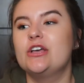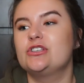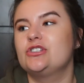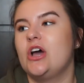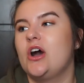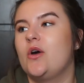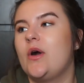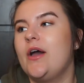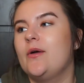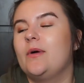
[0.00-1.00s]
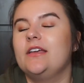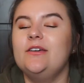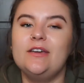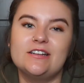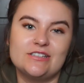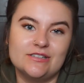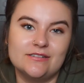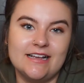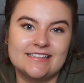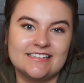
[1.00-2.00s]
So what you can
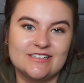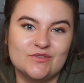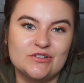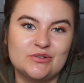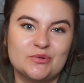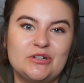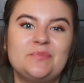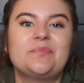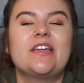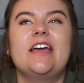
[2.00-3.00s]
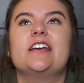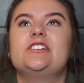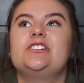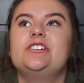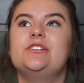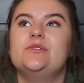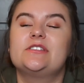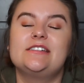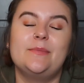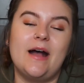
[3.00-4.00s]
do as an individual is
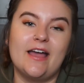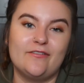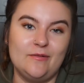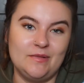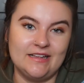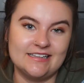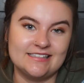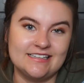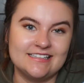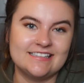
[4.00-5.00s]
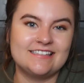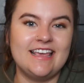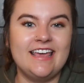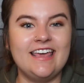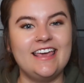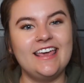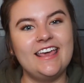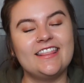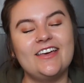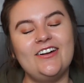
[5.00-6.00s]
choose to buy from places
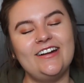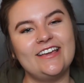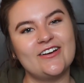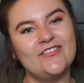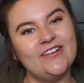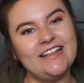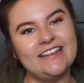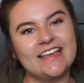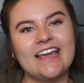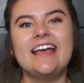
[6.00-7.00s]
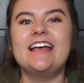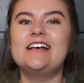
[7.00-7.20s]
that are eco-friendly.